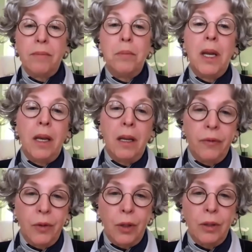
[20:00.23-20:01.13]

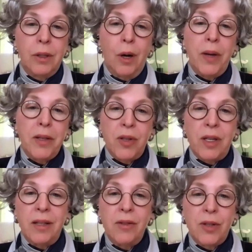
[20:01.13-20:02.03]
meaningful
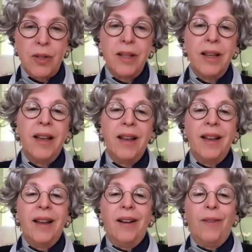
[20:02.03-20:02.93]
coincidence,
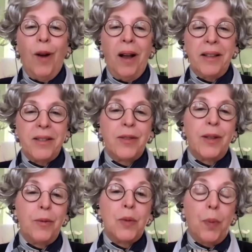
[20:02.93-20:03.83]

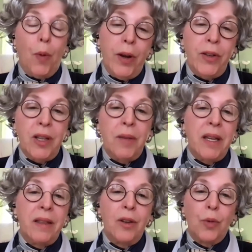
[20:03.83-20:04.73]
that was pointing me
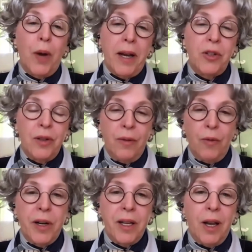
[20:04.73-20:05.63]
in the direction
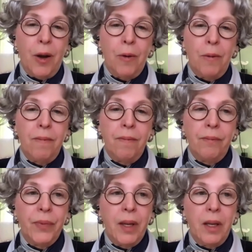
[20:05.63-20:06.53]
of where to go.
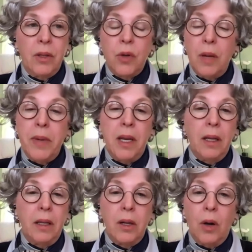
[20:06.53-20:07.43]
So I
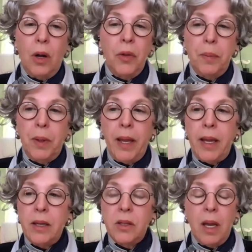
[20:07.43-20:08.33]
immediately called the
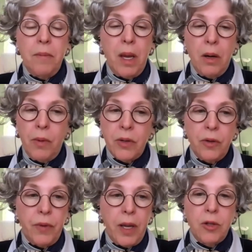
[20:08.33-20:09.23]
place, I made a
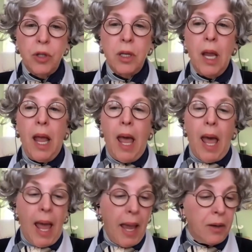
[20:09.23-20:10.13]
reservation,
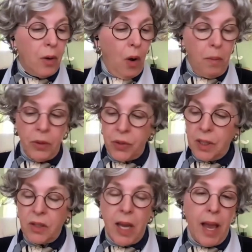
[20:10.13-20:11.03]
and almost
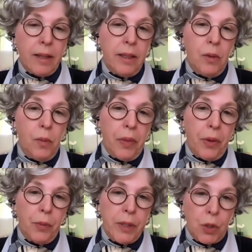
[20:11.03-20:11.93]
exactly what
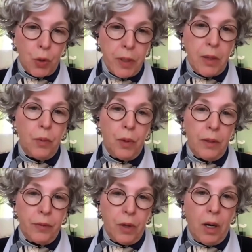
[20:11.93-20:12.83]
the retreat would
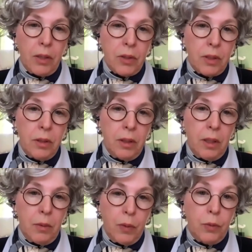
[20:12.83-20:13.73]
have cost,
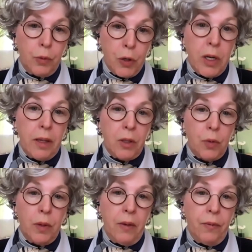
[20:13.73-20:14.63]
the retreat, the
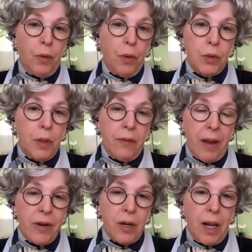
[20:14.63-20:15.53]

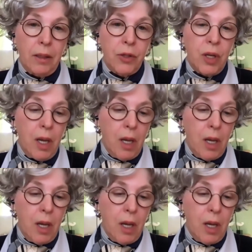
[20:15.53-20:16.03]
$2,500,